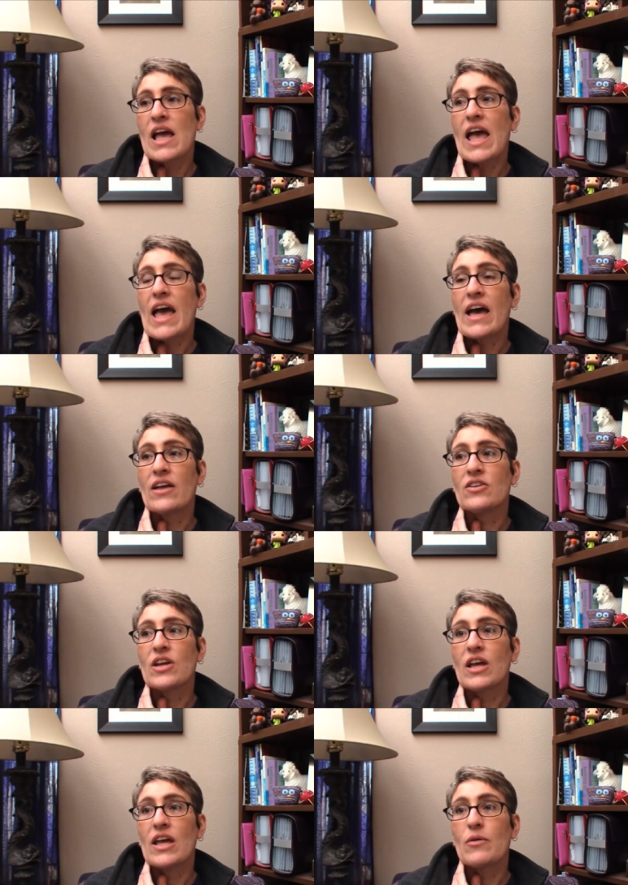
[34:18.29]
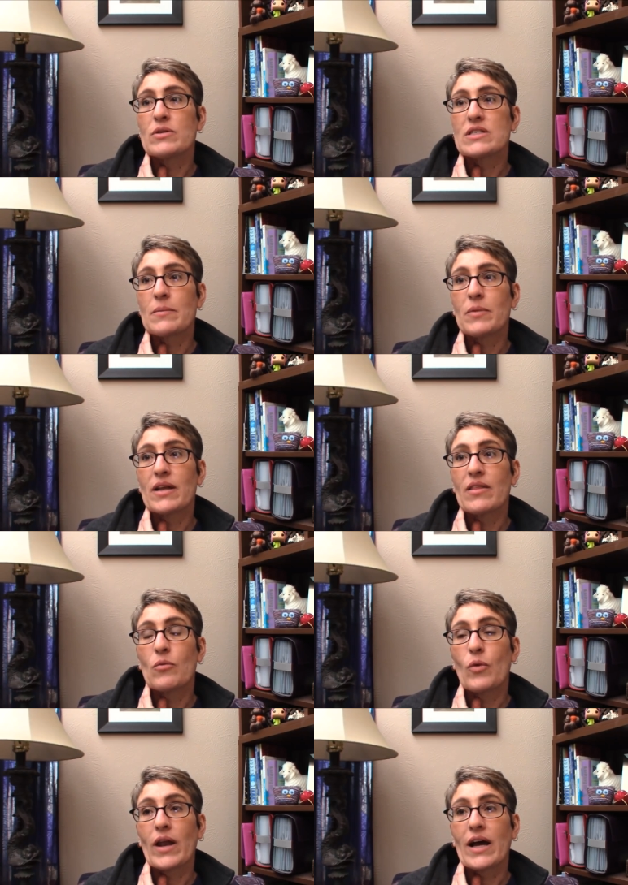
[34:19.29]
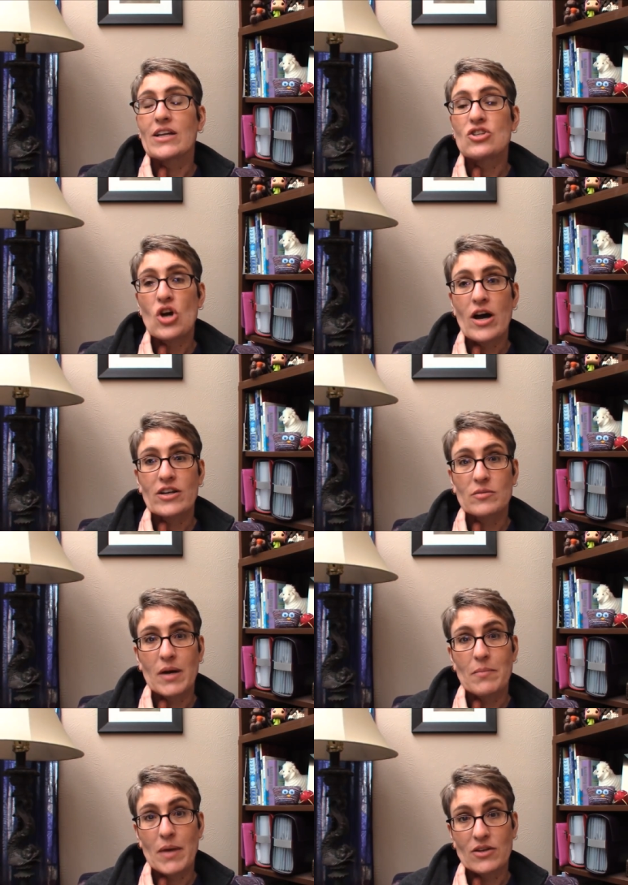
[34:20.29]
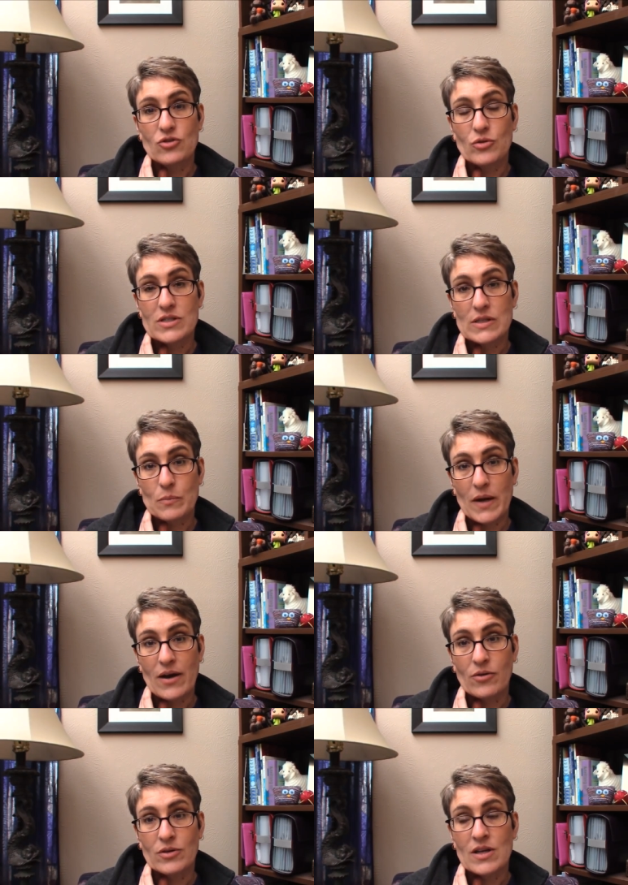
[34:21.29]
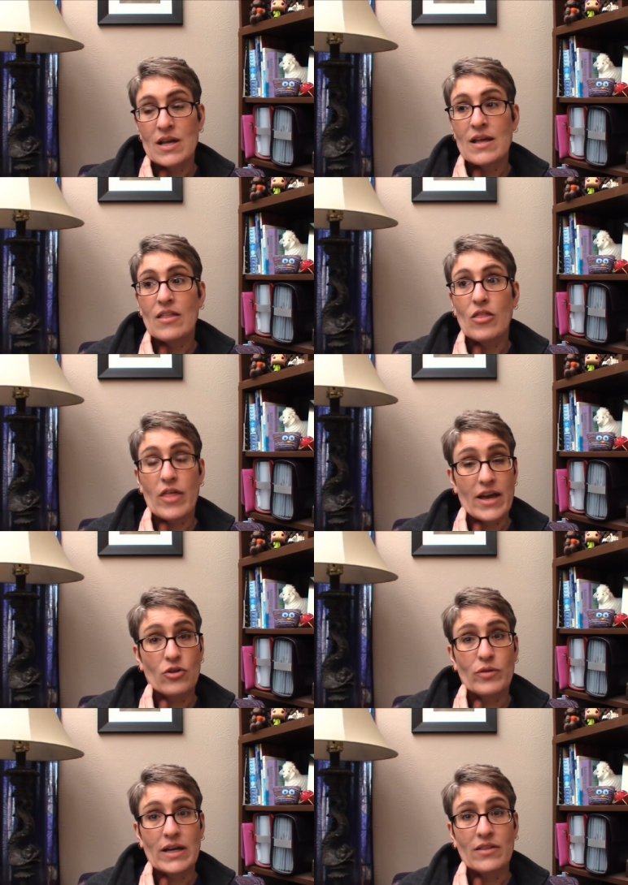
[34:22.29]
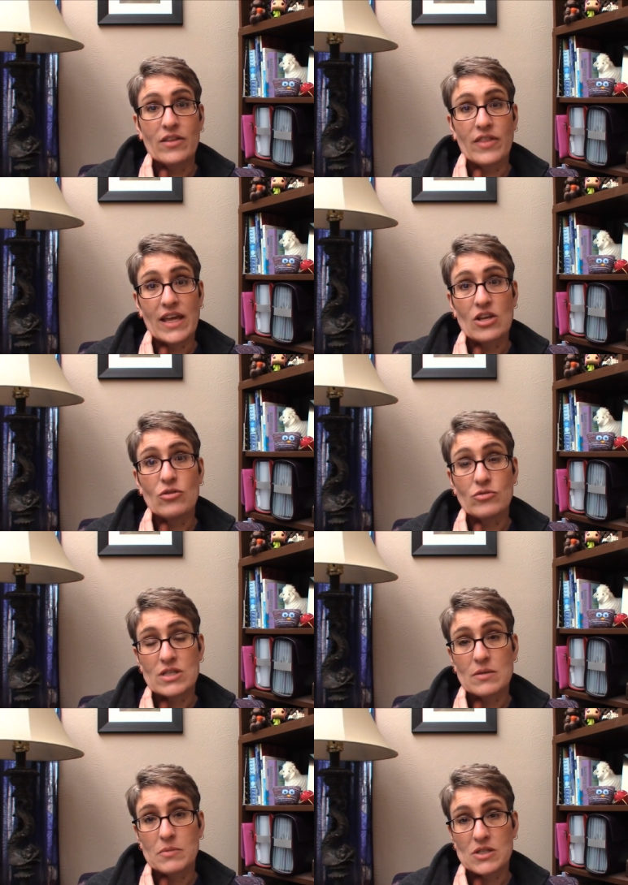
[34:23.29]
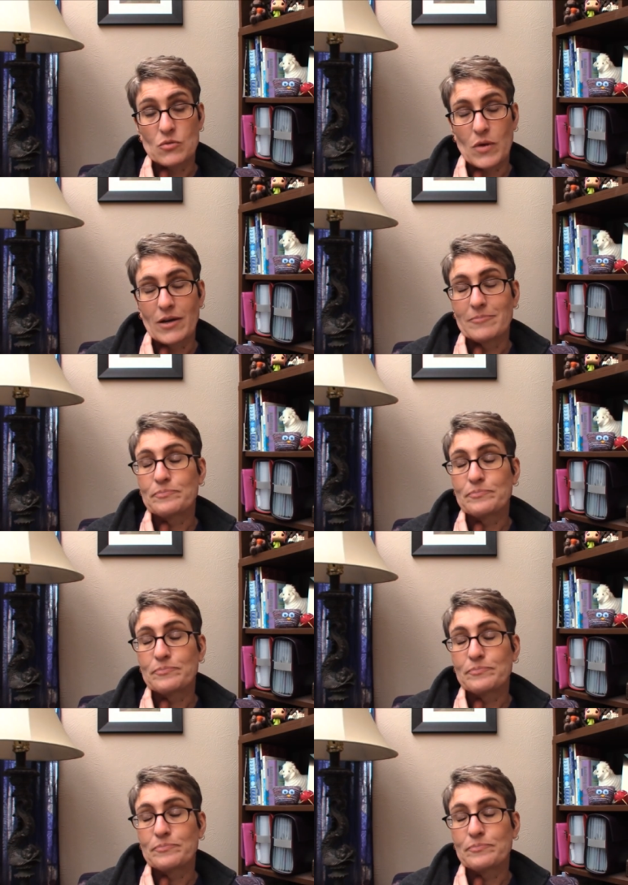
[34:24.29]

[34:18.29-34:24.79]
and it was somebody that when I talked to my mentors about, they agreed that they used them as well.